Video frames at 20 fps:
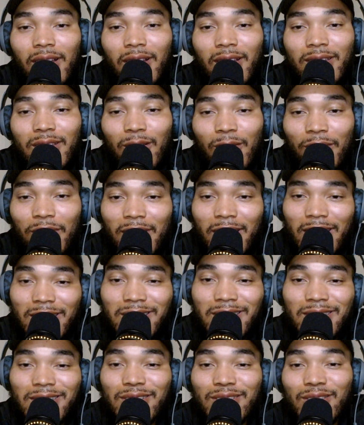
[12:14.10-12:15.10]
Don't forget to
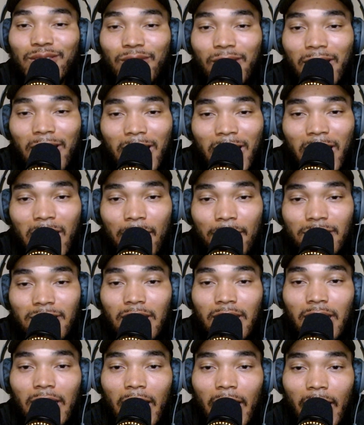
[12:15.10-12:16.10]
subscribe, to
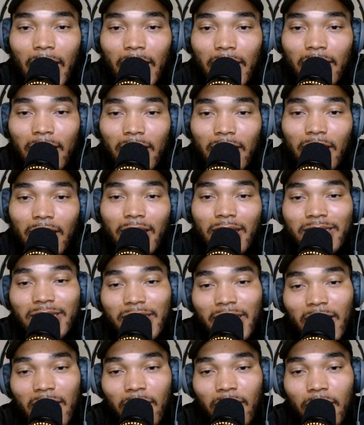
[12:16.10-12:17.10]
like, and
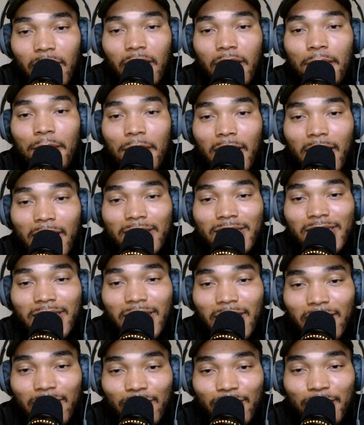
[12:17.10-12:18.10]
share my
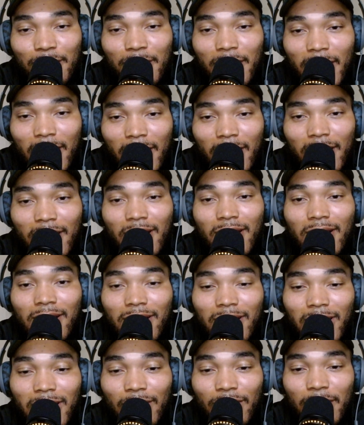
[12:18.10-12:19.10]
channel, man.
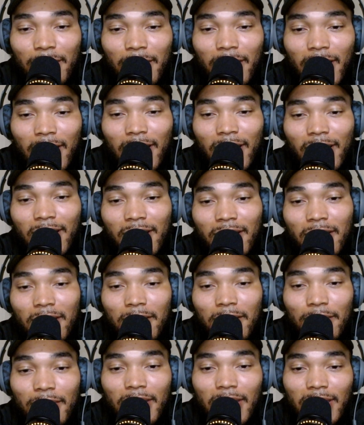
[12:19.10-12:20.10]
Love it, man.
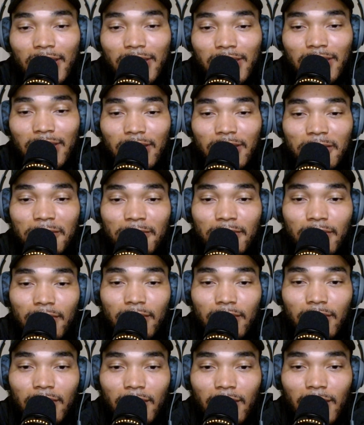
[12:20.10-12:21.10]
Peace.
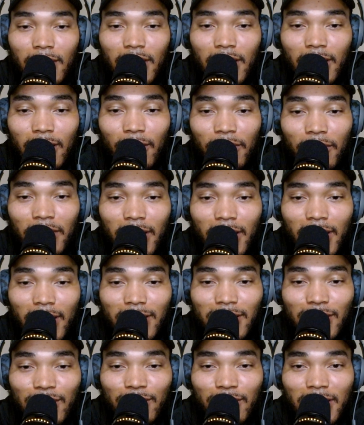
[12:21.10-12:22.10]
Don't forget,
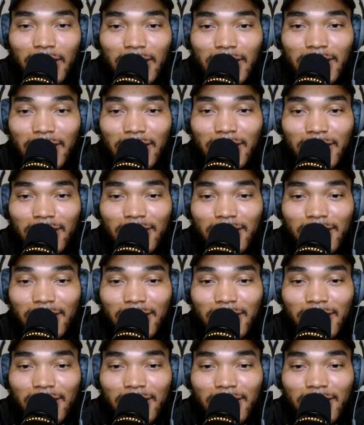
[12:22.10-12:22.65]
Too Easy.